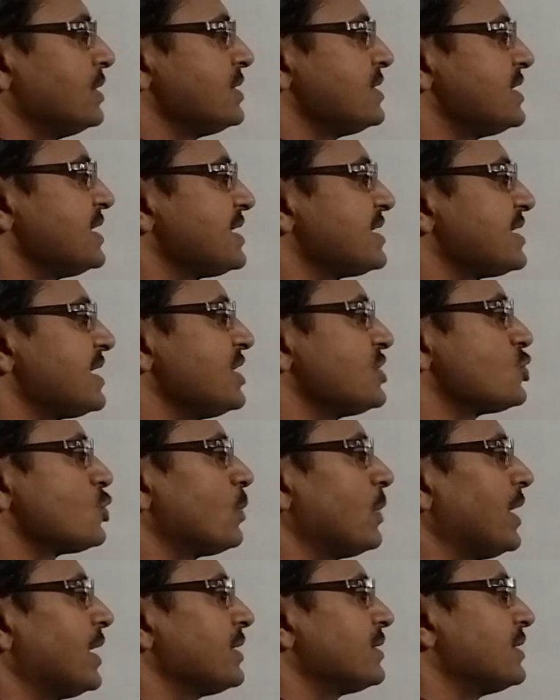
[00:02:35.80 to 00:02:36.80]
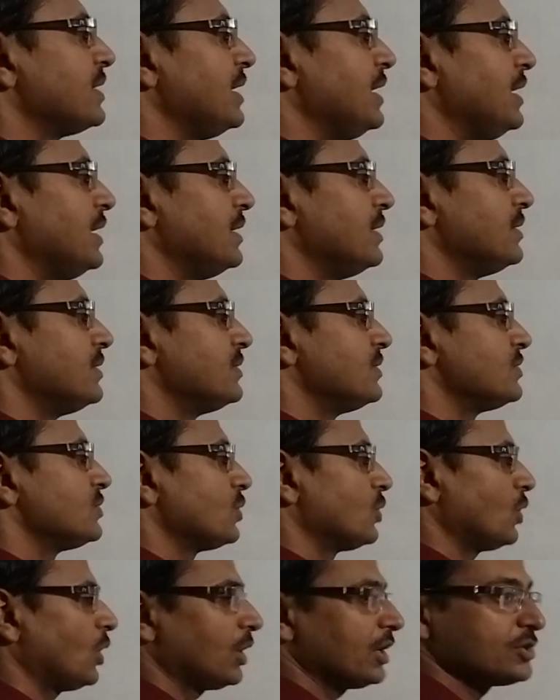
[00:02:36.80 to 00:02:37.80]
6 raised to power 3,
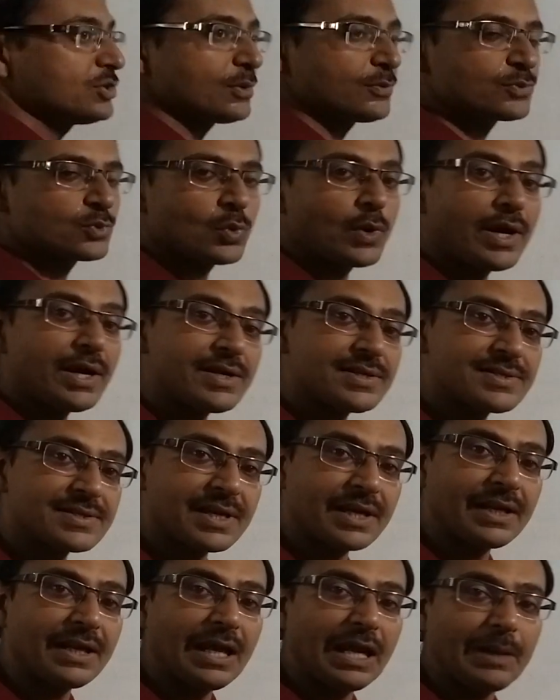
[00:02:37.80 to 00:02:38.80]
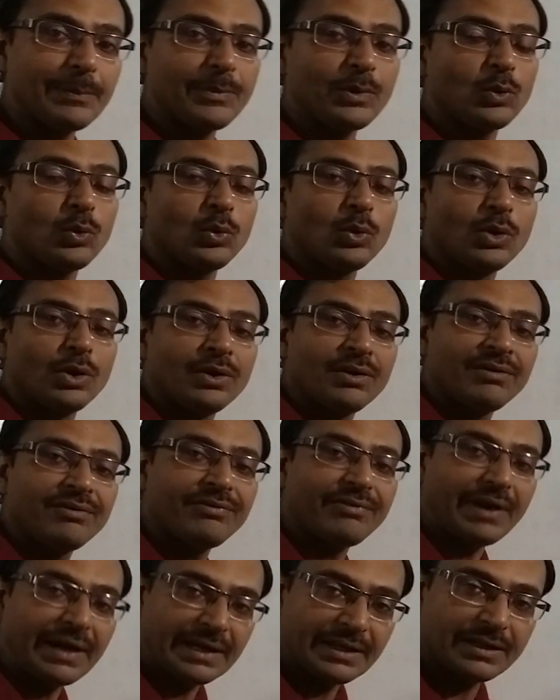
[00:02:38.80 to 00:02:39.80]
so knowledge of squares can help you
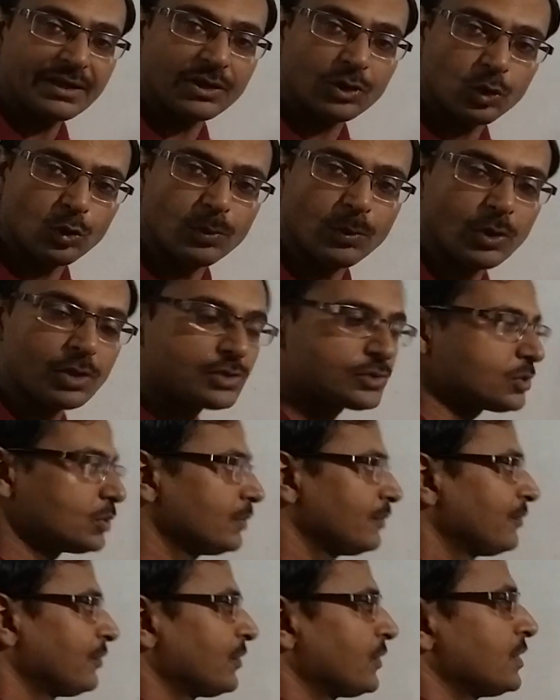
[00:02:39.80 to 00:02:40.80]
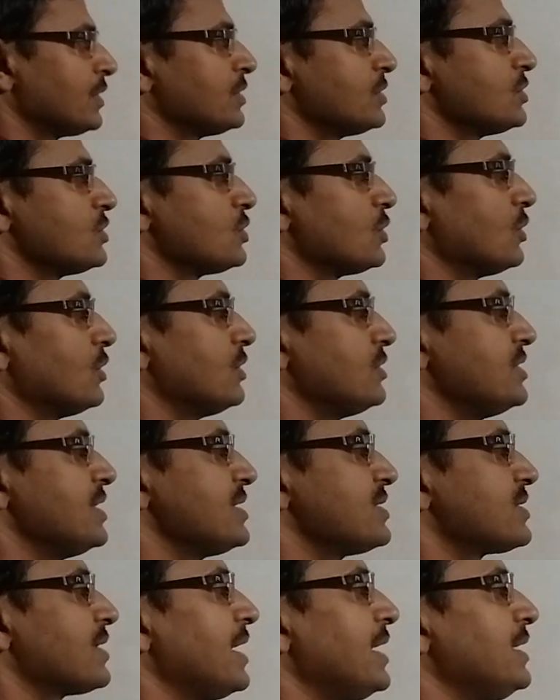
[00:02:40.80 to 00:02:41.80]
find the cube also.
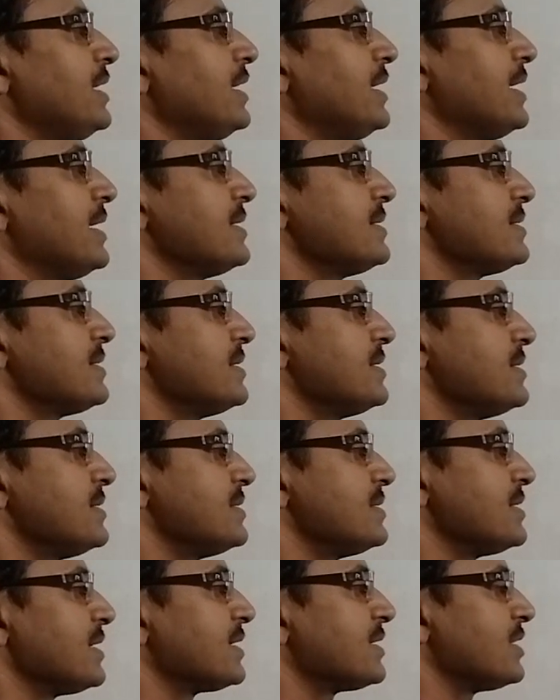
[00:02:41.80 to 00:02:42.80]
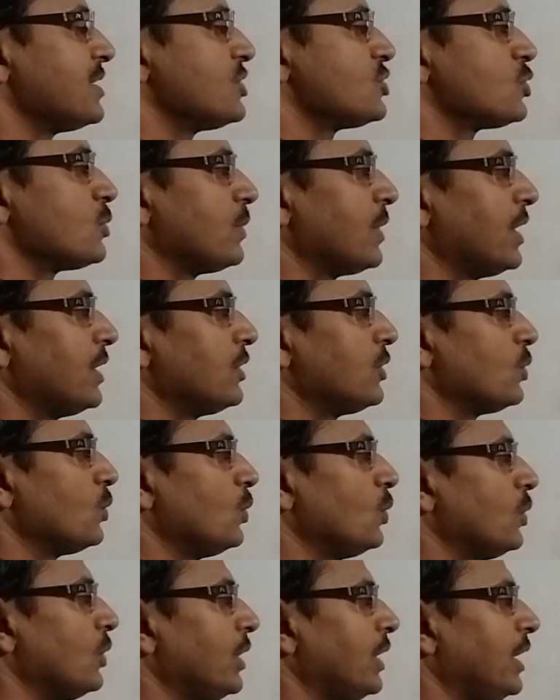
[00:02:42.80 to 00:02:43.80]
Just write it as 6 raised to power
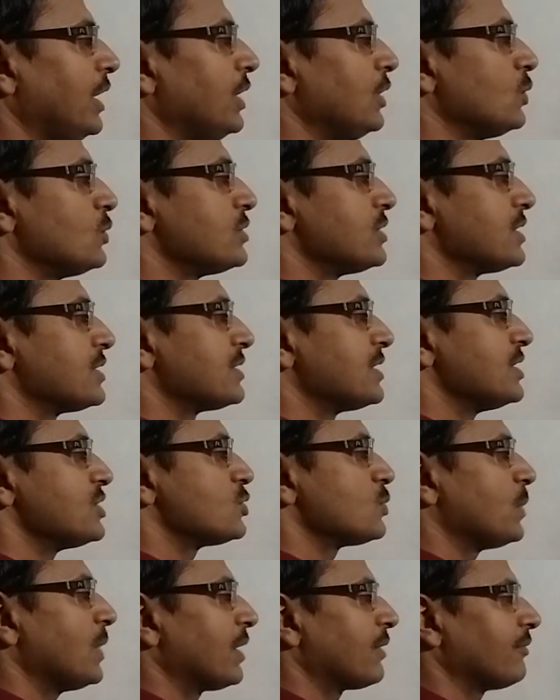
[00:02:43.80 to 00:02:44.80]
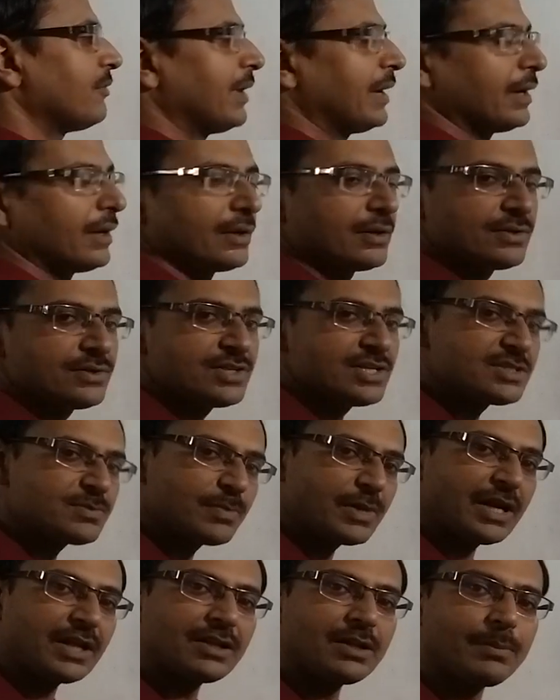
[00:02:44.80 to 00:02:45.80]
2 into 6 raised to power 1.
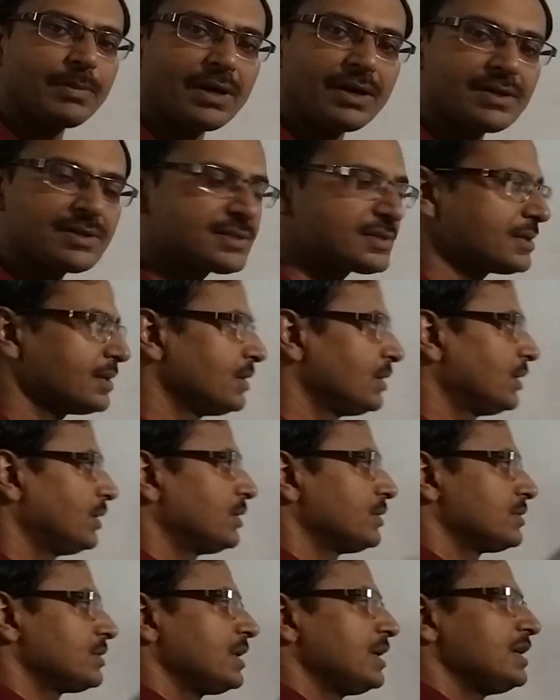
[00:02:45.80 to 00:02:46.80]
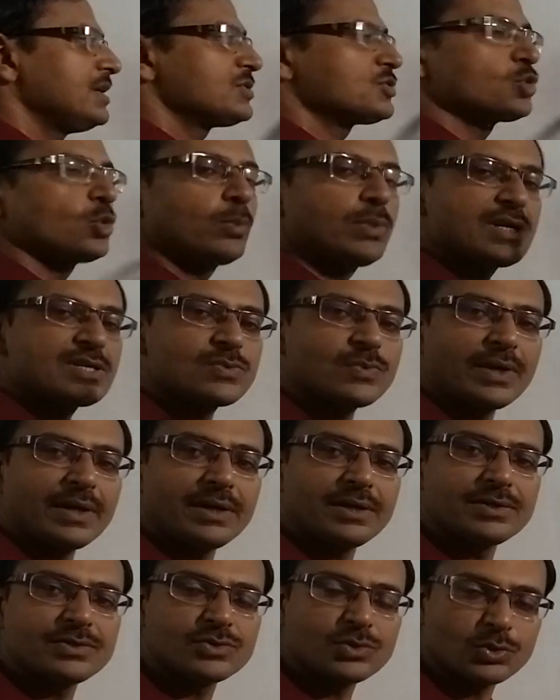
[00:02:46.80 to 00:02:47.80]
Just break the powers, 3 is 2 plus
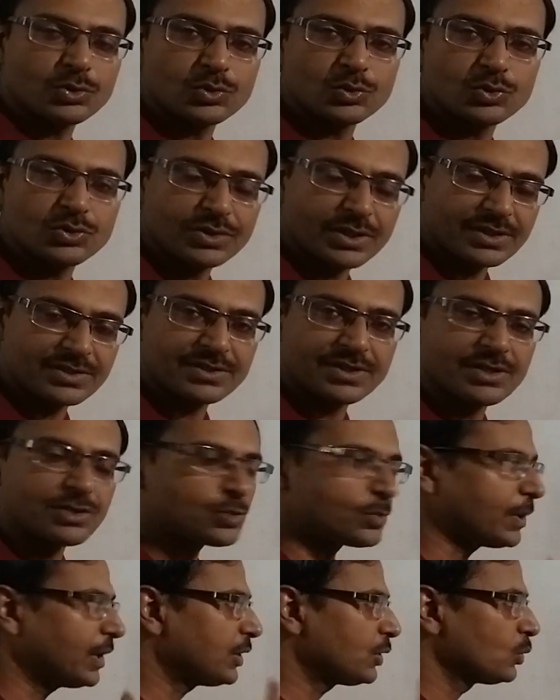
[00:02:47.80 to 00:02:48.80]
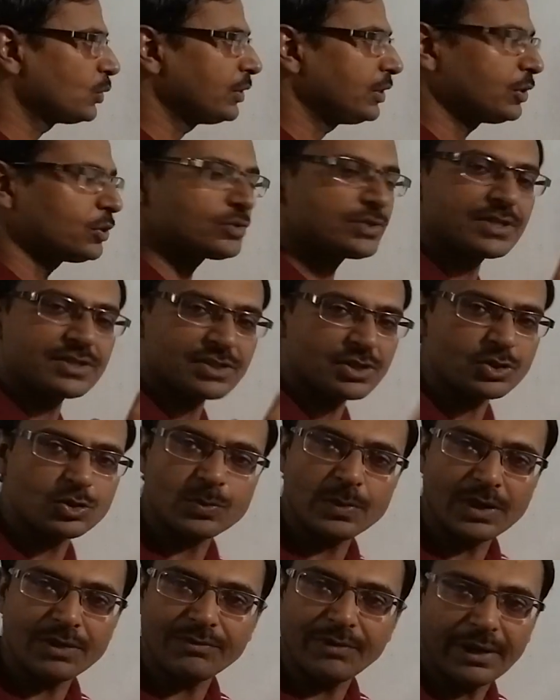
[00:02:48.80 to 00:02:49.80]
1, so 6 raised to power 2 into 6 raised
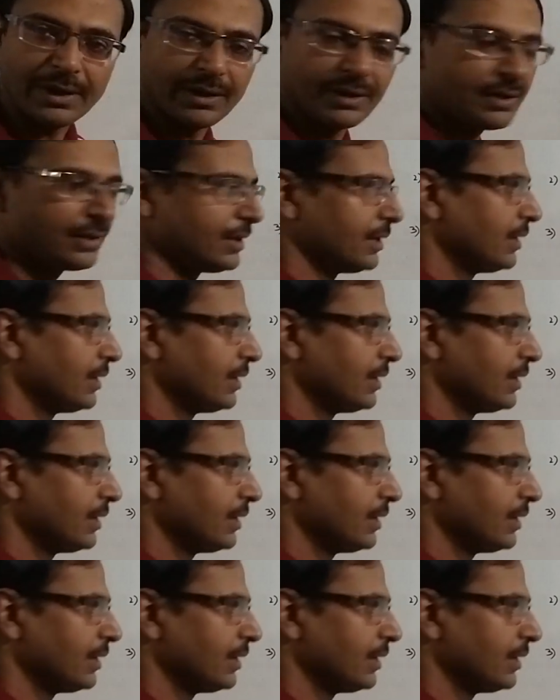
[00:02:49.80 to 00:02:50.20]
to power 1.